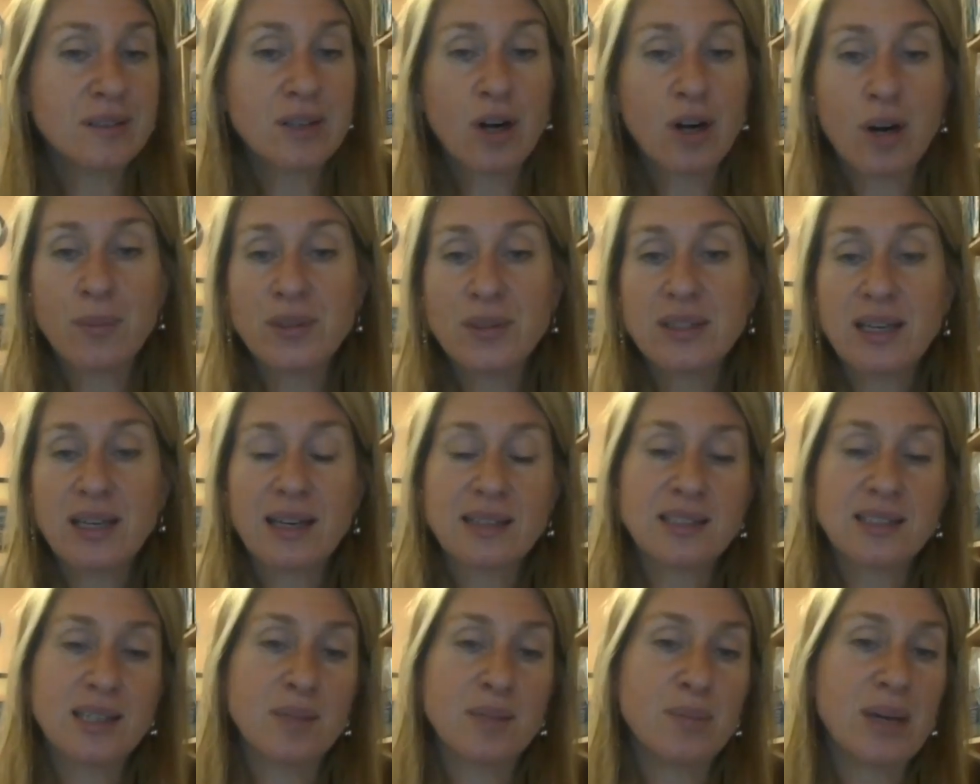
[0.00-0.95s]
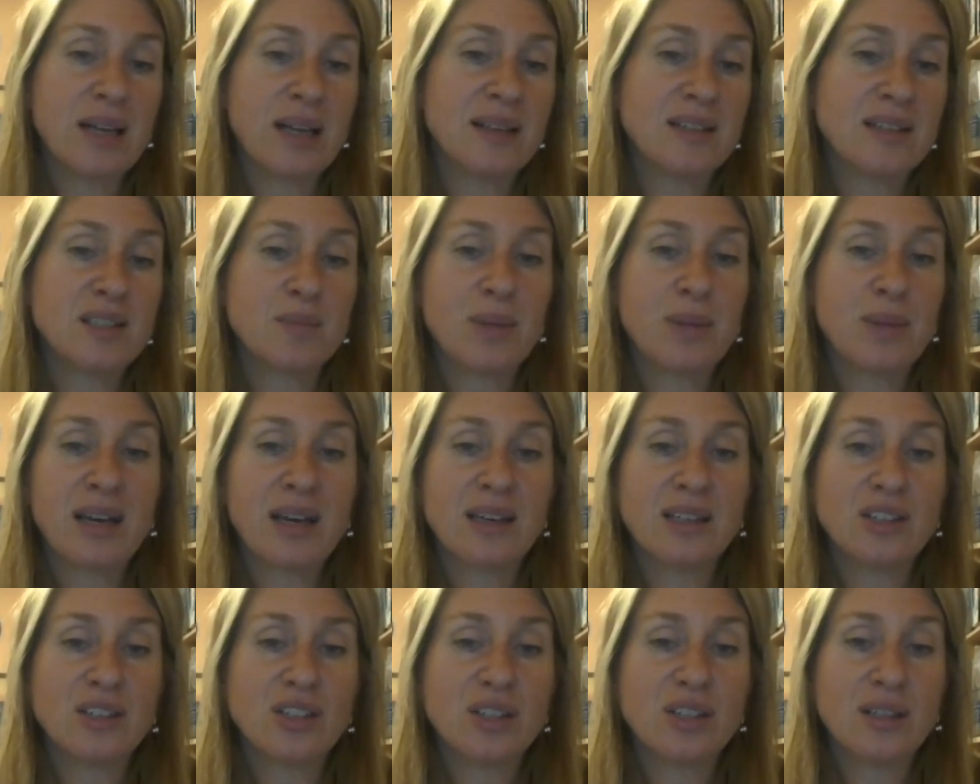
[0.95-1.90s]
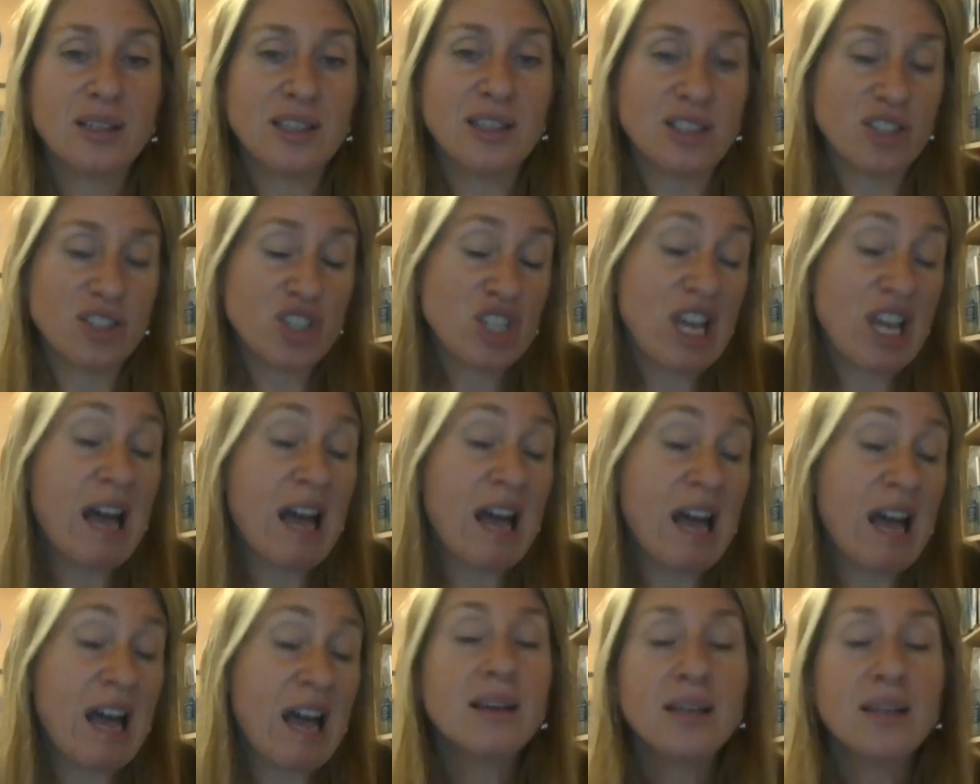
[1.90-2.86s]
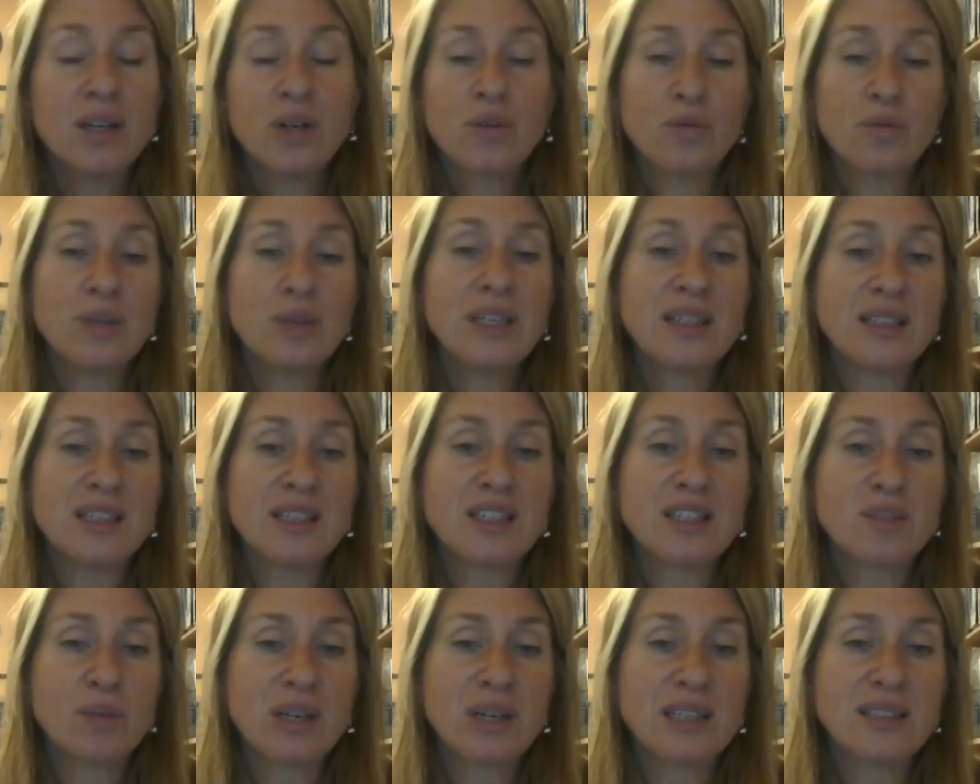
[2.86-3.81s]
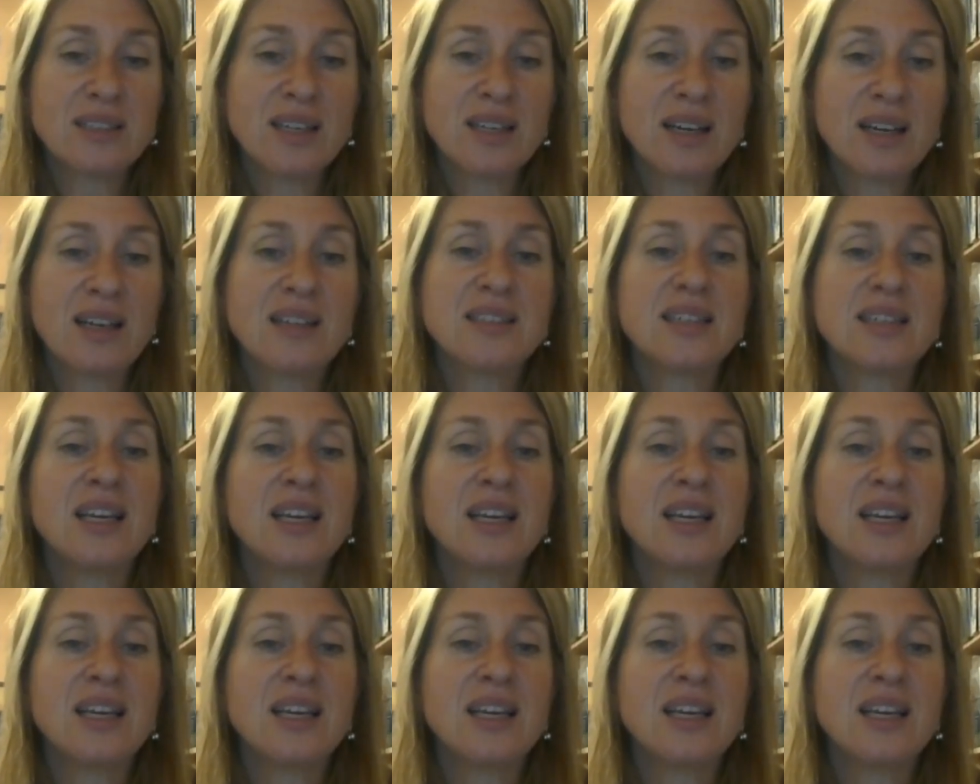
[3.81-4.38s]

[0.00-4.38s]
carbon dioxide balance back in check, really is what it does.